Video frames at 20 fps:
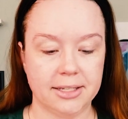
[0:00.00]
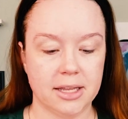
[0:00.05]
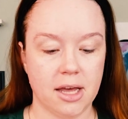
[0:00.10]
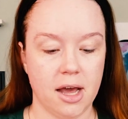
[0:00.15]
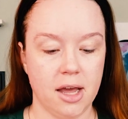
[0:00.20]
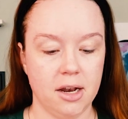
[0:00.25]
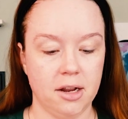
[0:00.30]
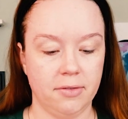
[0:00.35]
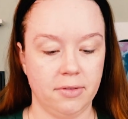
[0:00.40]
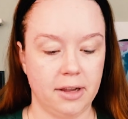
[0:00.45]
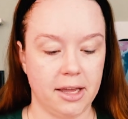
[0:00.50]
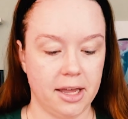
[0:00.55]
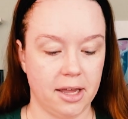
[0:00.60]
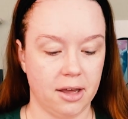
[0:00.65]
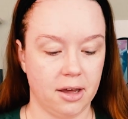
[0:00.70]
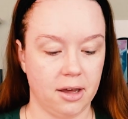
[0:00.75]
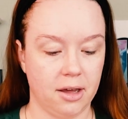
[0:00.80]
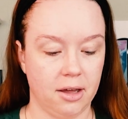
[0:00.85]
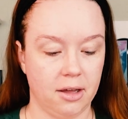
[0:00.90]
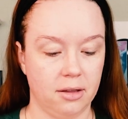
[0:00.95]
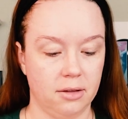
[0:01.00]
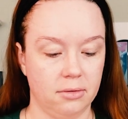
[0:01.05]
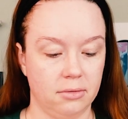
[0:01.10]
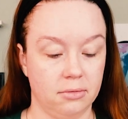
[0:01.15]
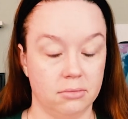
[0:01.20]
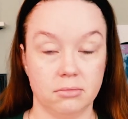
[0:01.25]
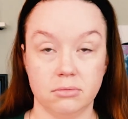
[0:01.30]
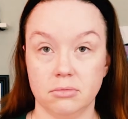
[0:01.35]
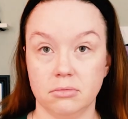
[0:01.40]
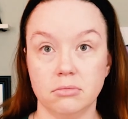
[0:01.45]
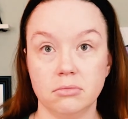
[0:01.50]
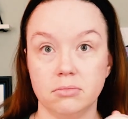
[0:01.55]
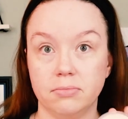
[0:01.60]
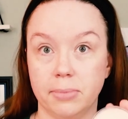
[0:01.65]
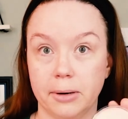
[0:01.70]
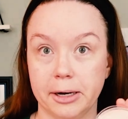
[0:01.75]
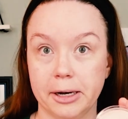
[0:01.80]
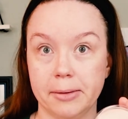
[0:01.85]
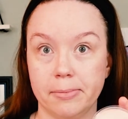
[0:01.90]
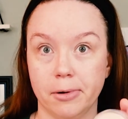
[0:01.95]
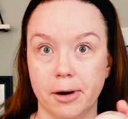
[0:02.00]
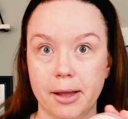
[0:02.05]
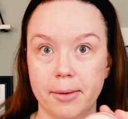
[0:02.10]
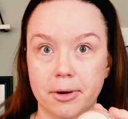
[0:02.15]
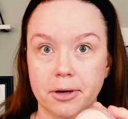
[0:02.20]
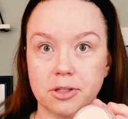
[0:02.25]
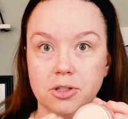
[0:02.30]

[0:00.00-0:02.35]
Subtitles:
kind of like a putty primer,